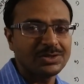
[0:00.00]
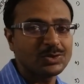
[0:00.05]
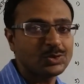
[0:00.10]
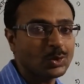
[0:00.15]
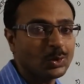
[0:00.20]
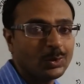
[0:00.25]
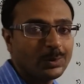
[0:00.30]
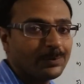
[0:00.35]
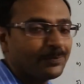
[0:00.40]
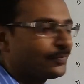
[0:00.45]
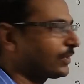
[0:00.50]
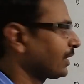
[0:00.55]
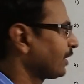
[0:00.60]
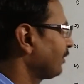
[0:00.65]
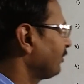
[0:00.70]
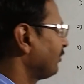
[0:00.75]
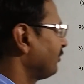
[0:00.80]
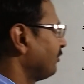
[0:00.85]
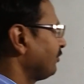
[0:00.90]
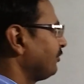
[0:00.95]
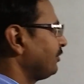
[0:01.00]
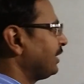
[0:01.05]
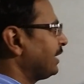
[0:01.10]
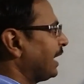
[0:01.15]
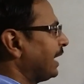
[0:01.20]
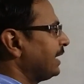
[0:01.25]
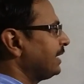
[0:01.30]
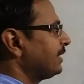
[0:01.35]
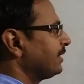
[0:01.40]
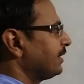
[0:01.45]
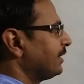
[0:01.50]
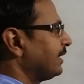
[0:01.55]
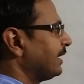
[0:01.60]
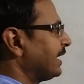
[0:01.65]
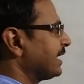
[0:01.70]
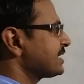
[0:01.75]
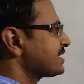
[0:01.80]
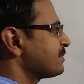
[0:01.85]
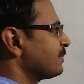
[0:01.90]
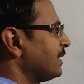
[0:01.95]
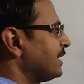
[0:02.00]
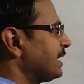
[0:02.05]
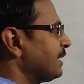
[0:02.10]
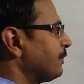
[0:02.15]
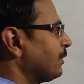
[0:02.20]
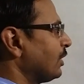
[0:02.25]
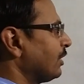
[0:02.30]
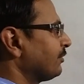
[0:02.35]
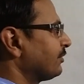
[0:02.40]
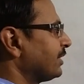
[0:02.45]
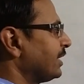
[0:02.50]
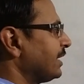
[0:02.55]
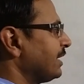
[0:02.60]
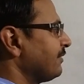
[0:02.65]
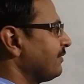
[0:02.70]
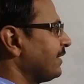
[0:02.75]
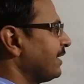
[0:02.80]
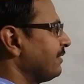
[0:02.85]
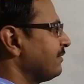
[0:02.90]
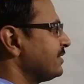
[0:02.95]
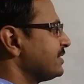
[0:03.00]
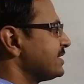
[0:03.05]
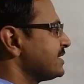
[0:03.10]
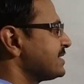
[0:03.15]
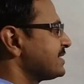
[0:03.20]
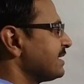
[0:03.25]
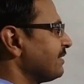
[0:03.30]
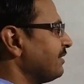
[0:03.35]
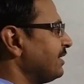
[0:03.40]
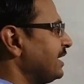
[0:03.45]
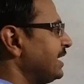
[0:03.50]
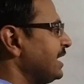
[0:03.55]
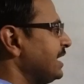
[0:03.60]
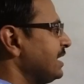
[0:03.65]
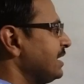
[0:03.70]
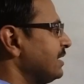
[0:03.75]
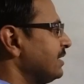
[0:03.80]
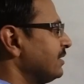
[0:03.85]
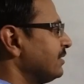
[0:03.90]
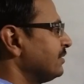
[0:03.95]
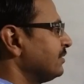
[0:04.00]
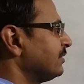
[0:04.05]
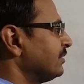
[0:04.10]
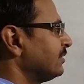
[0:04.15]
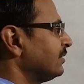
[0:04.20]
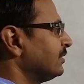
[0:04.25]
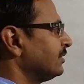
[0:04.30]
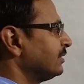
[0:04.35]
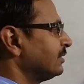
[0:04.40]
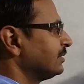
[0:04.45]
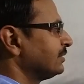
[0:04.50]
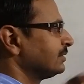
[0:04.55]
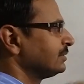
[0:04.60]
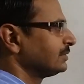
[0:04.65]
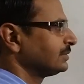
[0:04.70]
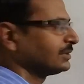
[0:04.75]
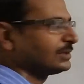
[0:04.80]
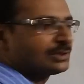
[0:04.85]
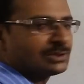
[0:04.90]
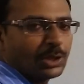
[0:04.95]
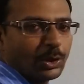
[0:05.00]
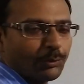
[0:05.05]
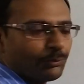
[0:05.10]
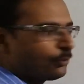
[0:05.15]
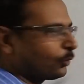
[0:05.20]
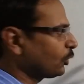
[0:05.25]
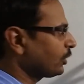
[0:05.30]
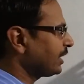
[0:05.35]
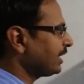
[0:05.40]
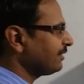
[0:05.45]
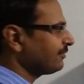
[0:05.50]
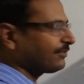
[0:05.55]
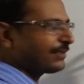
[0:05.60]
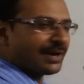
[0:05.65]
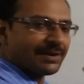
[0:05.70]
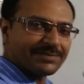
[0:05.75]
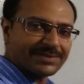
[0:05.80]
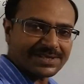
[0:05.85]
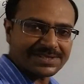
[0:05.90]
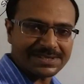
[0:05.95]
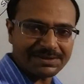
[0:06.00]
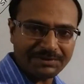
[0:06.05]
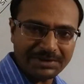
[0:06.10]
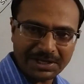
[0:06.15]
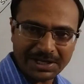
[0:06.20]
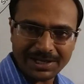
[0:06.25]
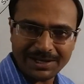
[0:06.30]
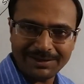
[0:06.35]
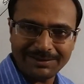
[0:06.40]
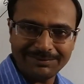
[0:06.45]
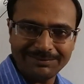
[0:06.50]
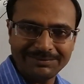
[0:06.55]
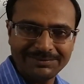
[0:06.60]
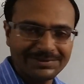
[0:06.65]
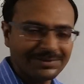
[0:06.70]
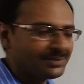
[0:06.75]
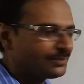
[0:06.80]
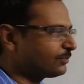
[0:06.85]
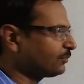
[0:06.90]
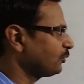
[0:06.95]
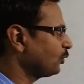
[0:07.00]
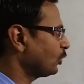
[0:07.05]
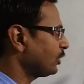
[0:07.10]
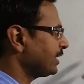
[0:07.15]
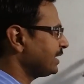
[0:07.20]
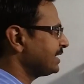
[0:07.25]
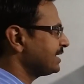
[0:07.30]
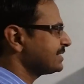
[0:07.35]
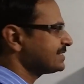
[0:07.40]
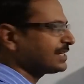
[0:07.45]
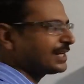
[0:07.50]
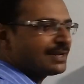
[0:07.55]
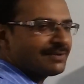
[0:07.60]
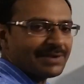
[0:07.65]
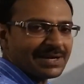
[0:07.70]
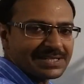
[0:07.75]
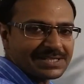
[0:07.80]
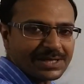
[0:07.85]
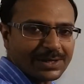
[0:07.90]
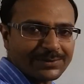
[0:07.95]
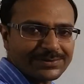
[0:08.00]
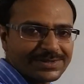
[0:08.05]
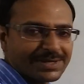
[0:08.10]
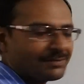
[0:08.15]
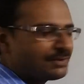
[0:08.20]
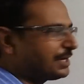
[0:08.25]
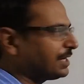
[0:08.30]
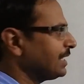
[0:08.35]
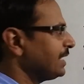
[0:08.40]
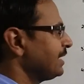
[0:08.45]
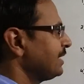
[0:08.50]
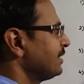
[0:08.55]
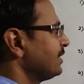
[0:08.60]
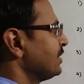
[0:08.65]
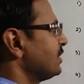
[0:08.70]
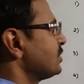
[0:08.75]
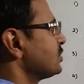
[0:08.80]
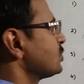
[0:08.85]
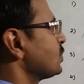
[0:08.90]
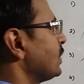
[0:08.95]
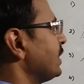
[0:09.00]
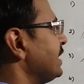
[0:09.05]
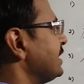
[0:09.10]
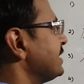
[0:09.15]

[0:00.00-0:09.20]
So we write next multiple of 35, which is 70. Now 14 5 is 70. 14 is a divisor of 70. So